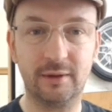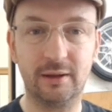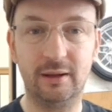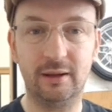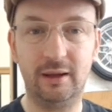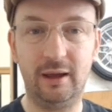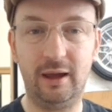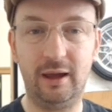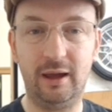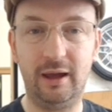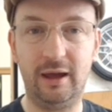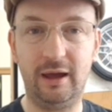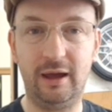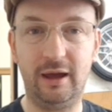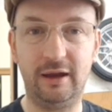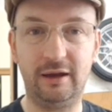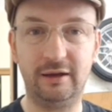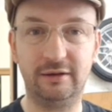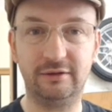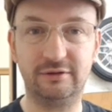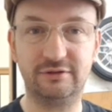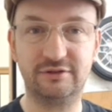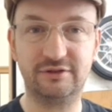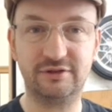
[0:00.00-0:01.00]

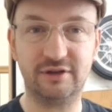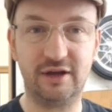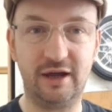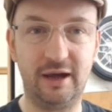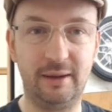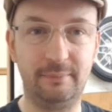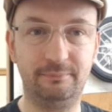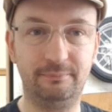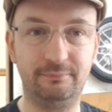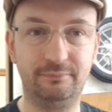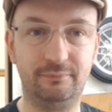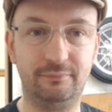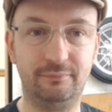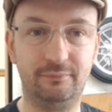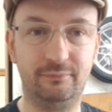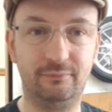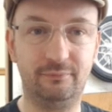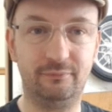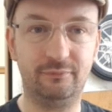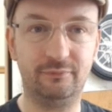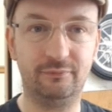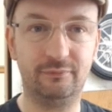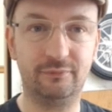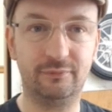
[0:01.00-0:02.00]
And
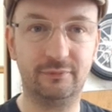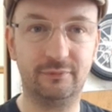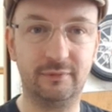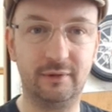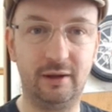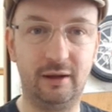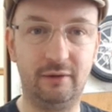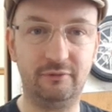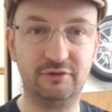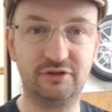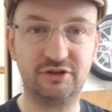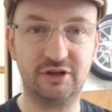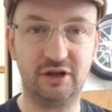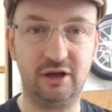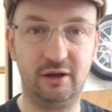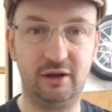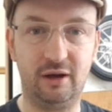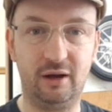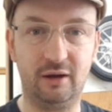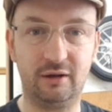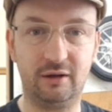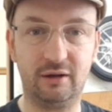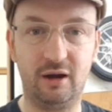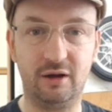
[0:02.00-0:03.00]
obviously
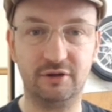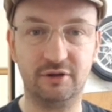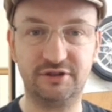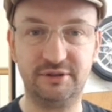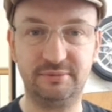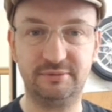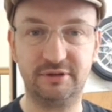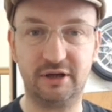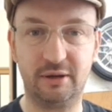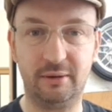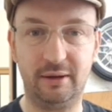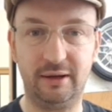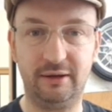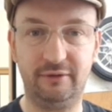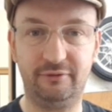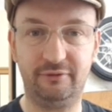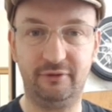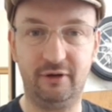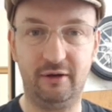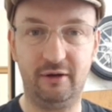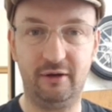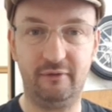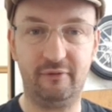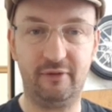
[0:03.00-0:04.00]
I can't seem to go any
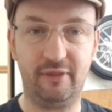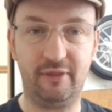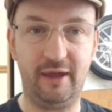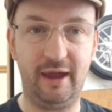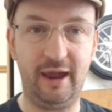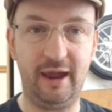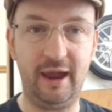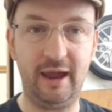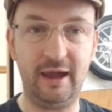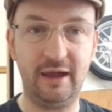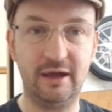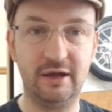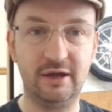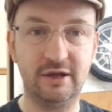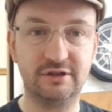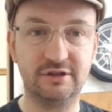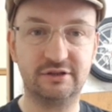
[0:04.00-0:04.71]
further there,